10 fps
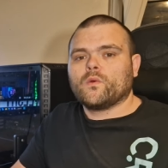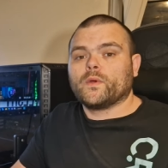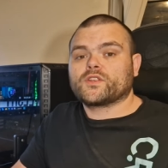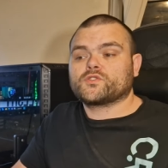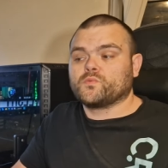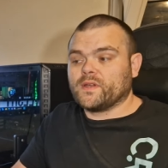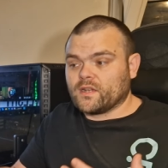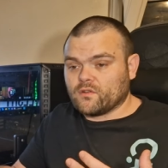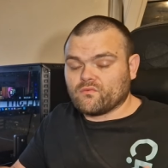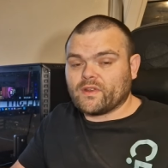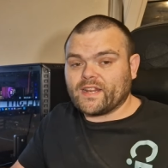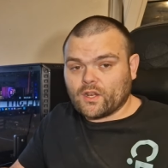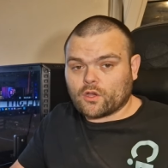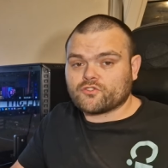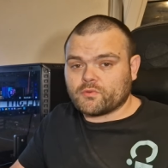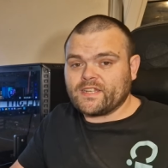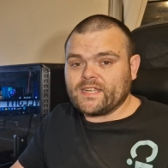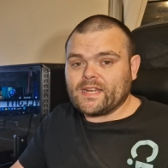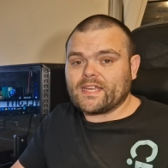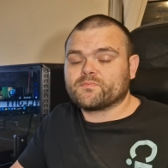which will it looks
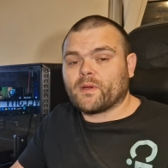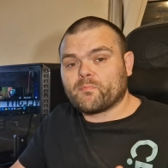really nice.